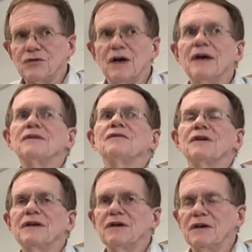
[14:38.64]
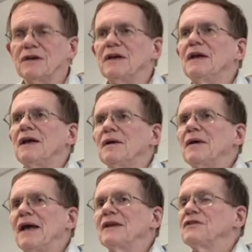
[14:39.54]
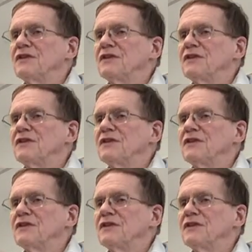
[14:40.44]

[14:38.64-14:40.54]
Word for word: right, very good. And